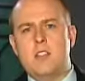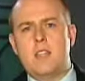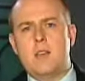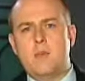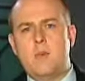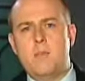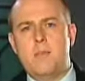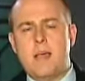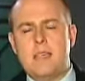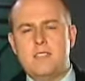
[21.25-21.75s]
And
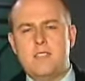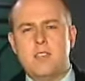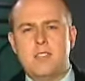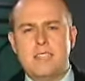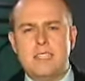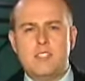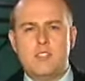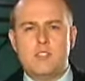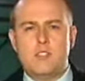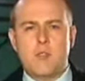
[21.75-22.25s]
it would
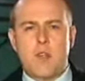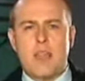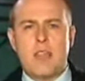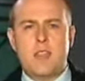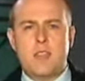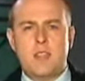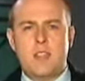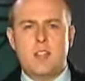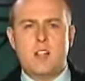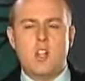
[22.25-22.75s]
basically
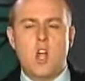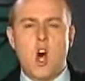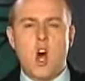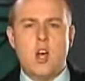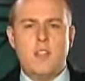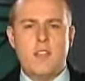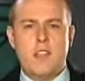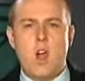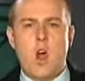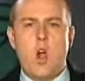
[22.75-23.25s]
strengthen a
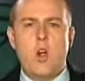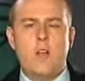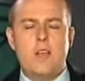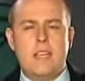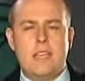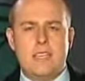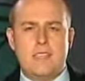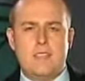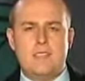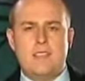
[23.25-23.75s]
law that
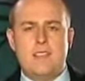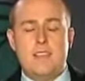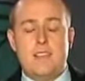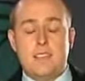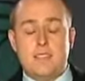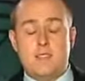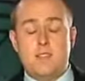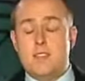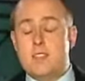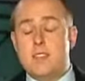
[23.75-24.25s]
already
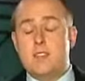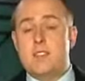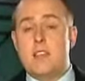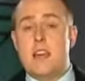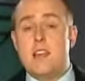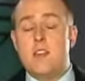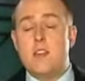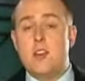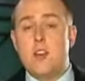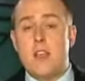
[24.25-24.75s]
exists. The
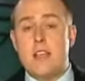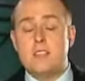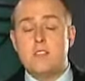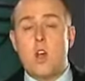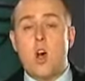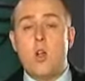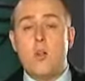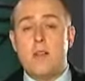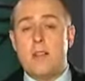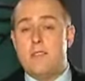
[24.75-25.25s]
senator
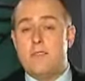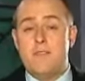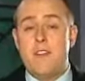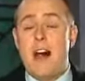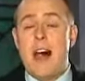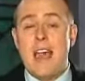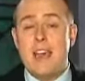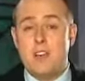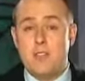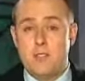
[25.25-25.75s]
has already
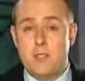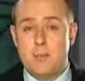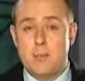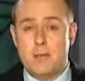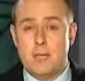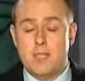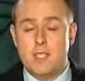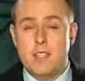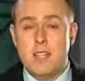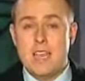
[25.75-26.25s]
filed the
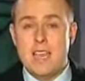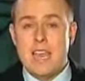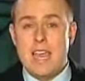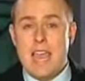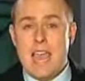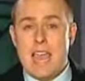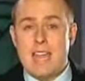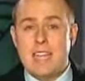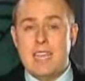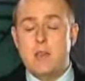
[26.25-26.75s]
bill,
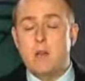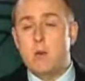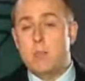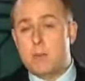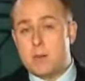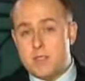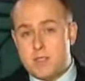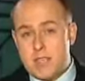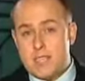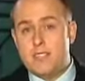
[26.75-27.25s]
and he will
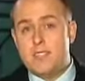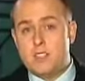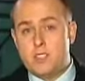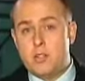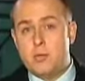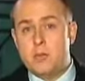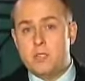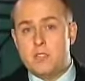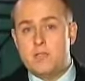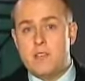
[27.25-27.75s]
present it
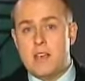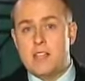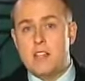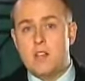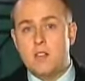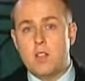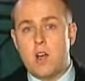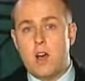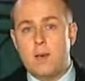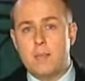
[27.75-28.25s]
to his
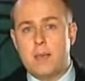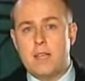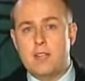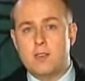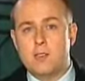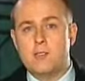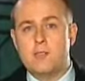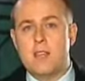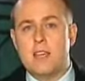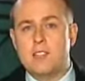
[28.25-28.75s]
fellow
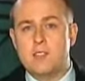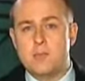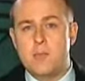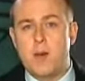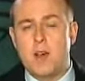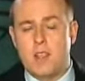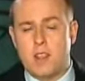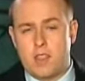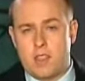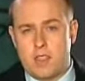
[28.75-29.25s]
lawmakers next
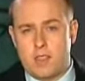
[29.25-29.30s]
month.